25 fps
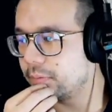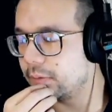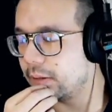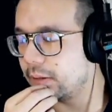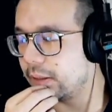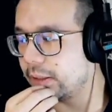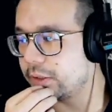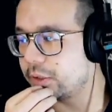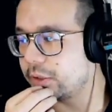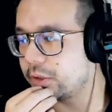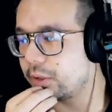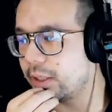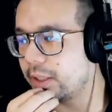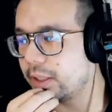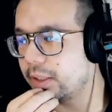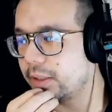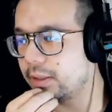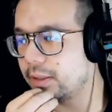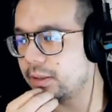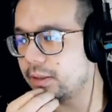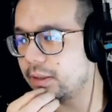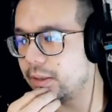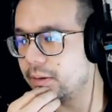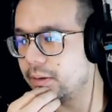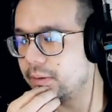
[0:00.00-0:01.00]
I tried
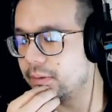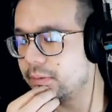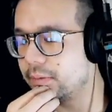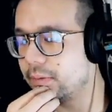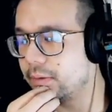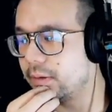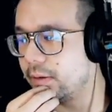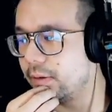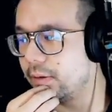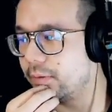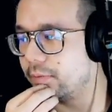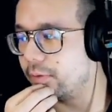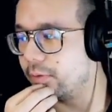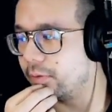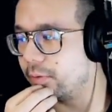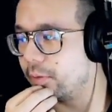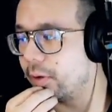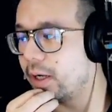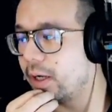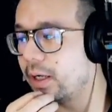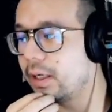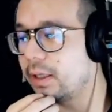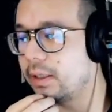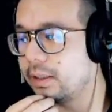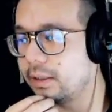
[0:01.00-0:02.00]
a
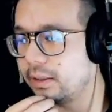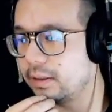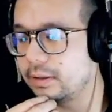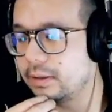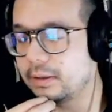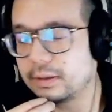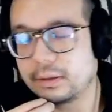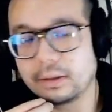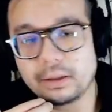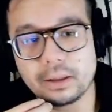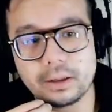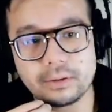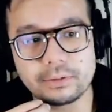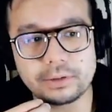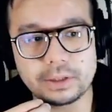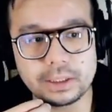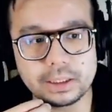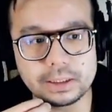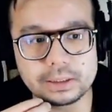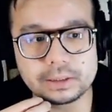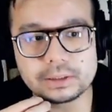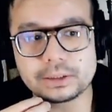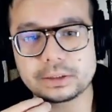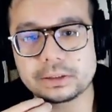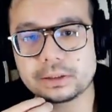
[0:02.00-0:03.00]
variety of
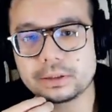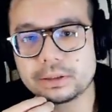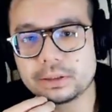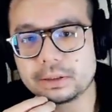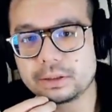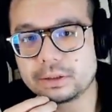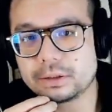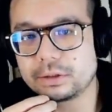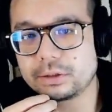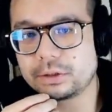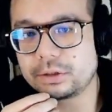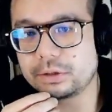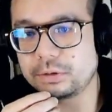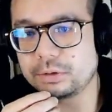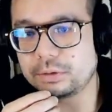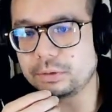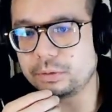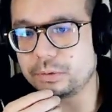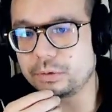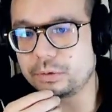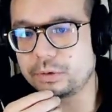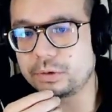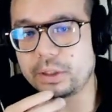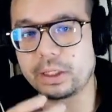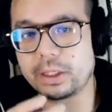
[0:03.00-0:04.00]
things
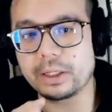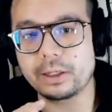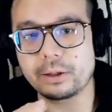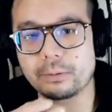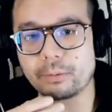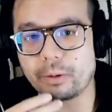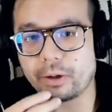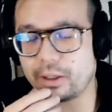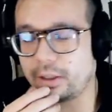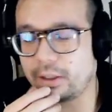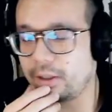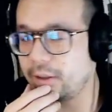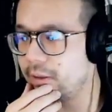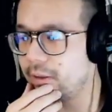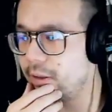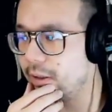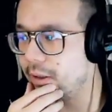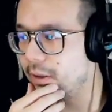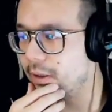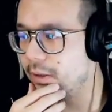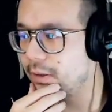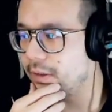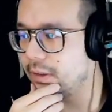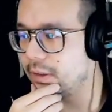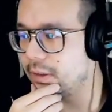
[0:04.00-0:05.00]
to get it working
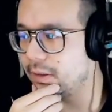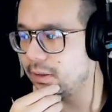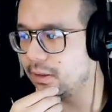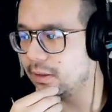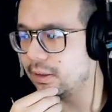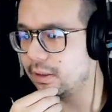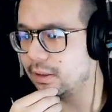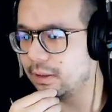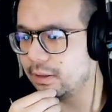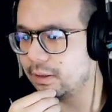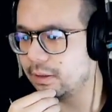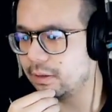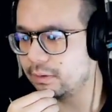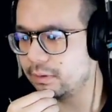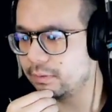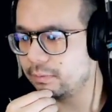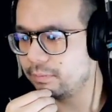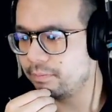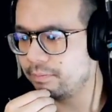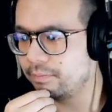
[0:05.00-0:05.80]
on the